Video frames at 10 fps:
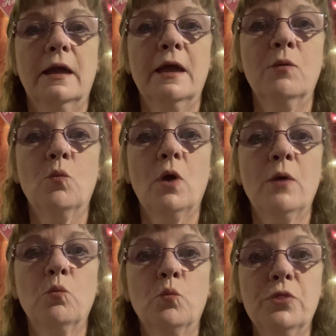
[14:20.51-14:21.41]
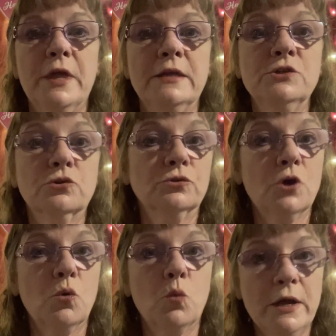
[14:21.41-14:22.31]
and then you'll know
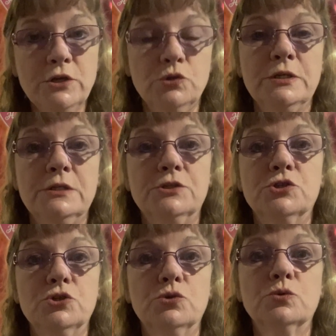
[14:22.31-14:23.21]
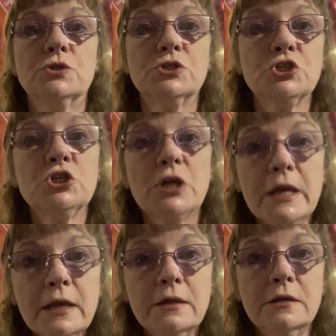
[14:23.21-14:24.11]
what you need to do to
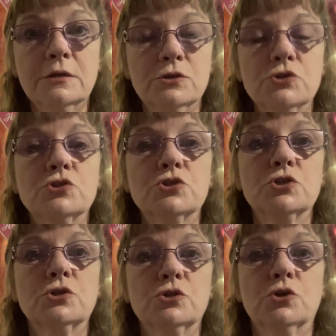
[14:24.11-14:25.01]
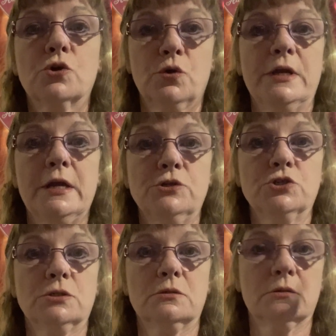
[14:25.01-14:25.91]
change your
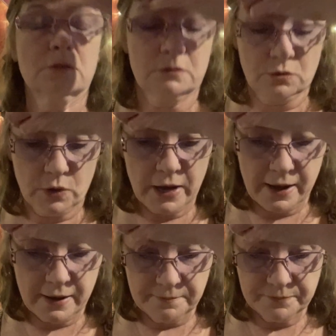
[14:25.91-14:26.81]
creations, okay?